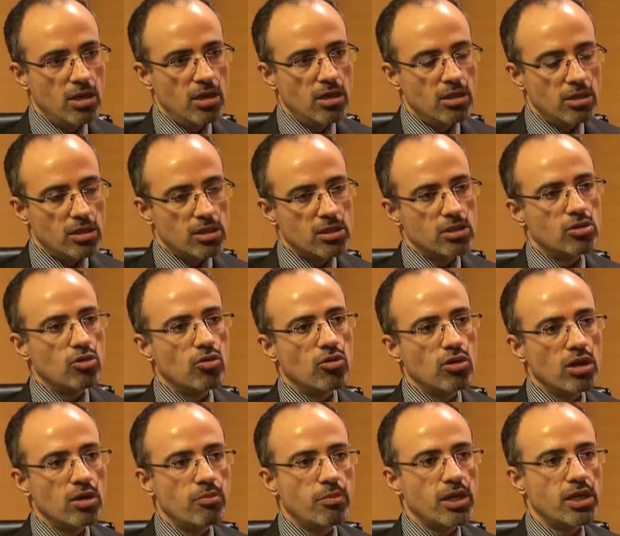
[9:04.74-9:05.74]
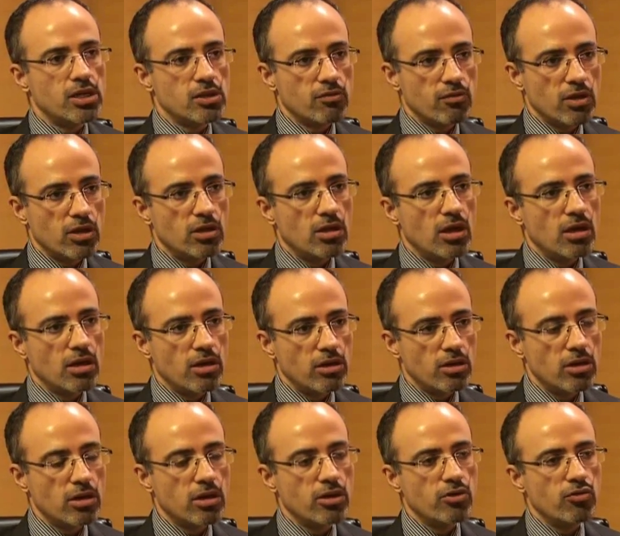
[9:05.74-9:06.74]
Mm-hmm. This is the only place where they are
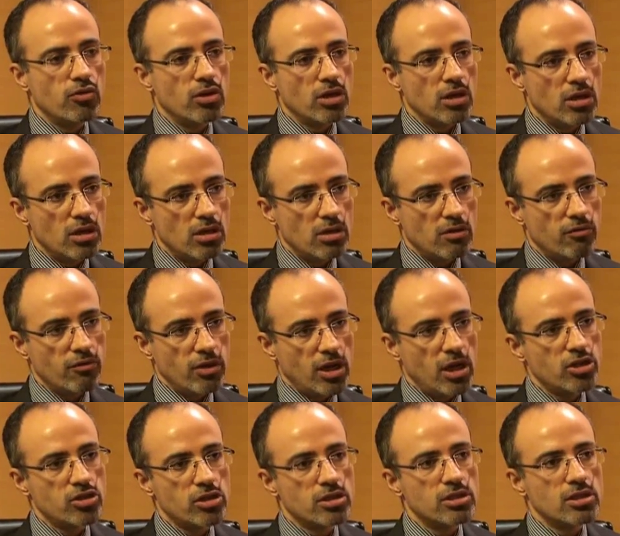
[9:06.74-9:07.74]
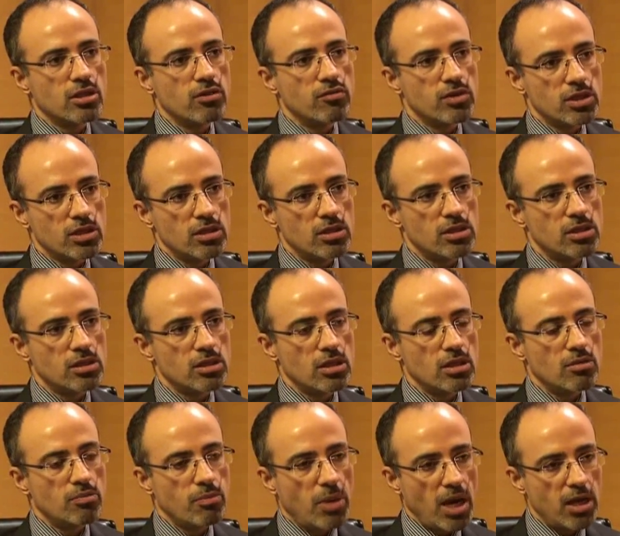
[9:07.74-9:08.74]
currently doing a financial services
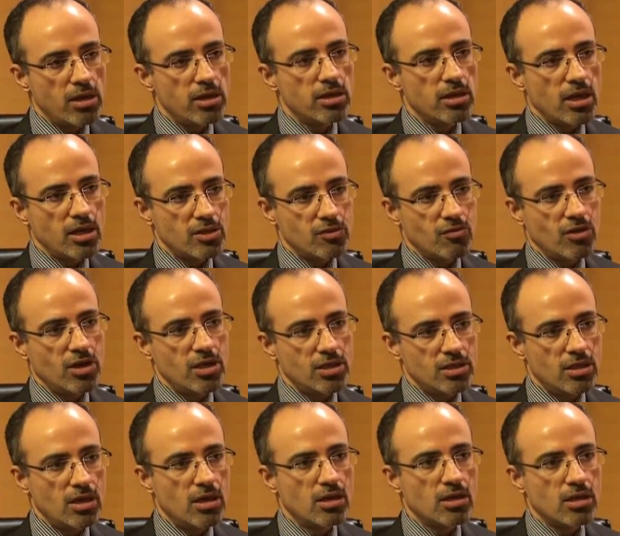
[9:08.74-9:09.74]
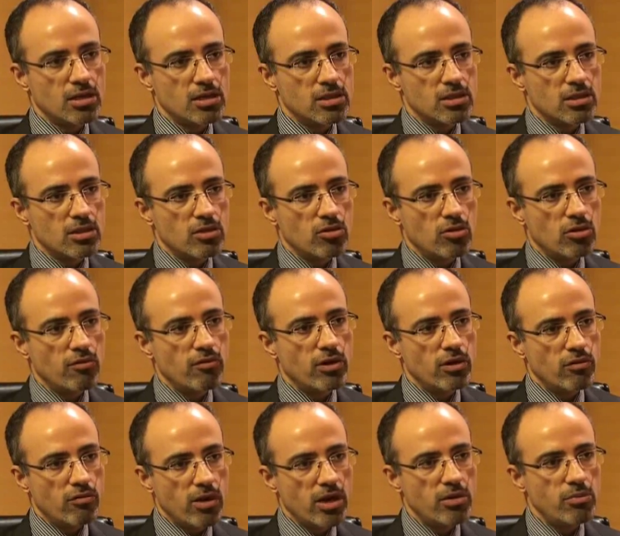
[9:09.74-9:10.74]
mm-hmm. pilot as far as they are concerned on a
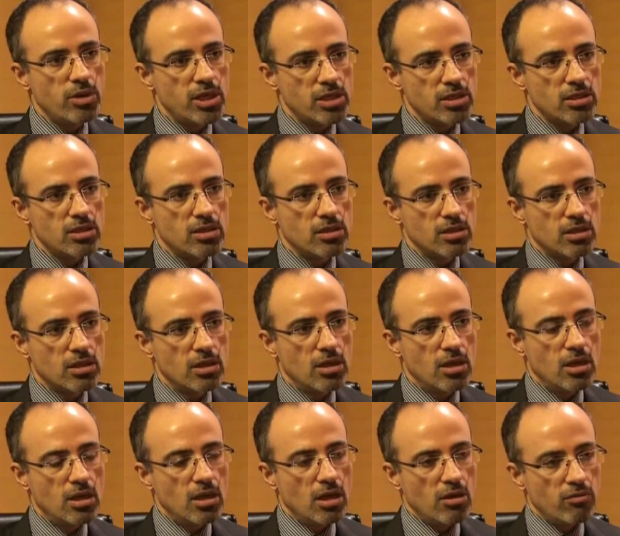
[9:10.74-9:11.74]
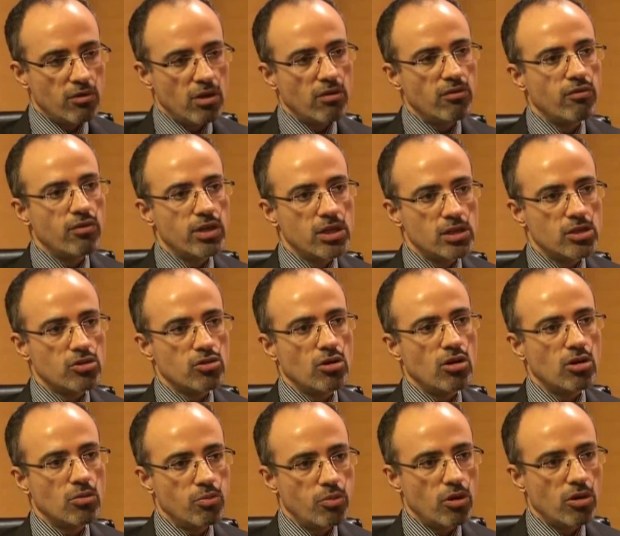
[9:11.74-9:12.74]
worldwide basis. Mm-hmm. And we have a very
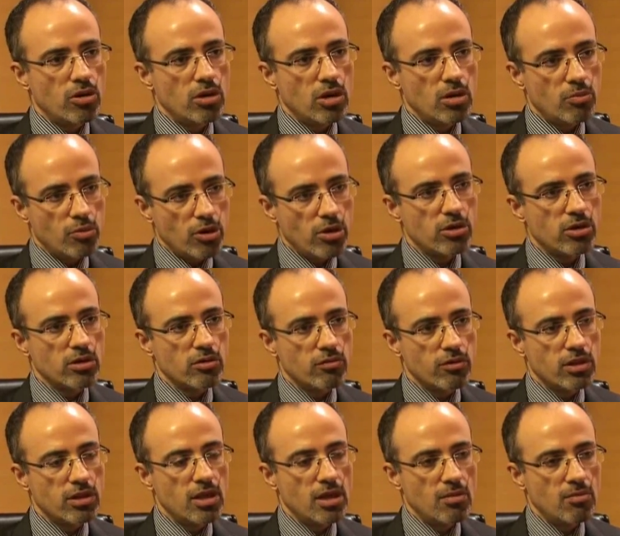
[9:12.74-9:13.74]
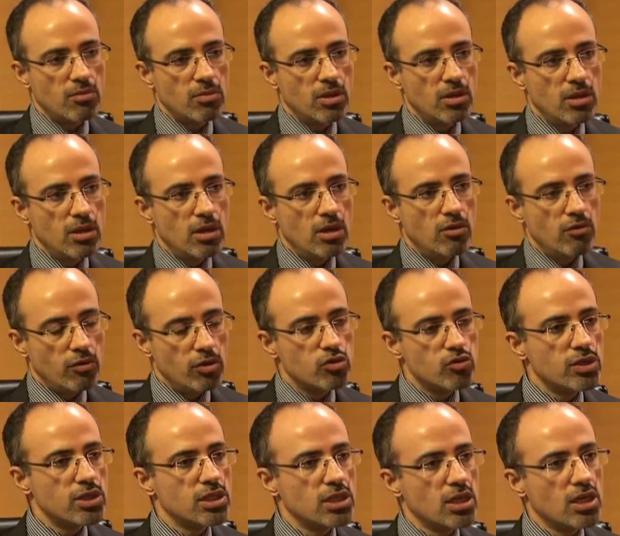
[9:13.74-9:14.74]
strong product with them, mm-hmm.
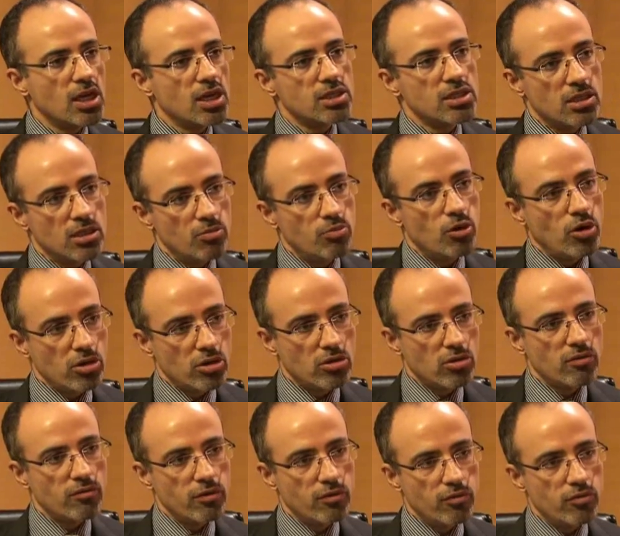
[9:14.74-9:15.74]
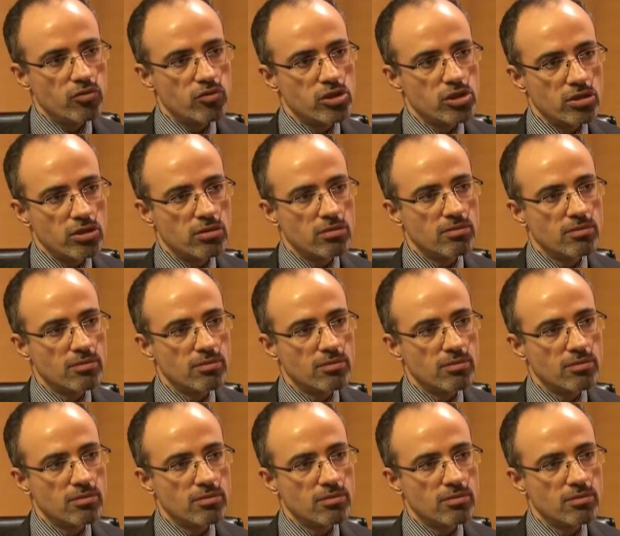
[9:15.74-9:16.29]
which we see as the product of the future.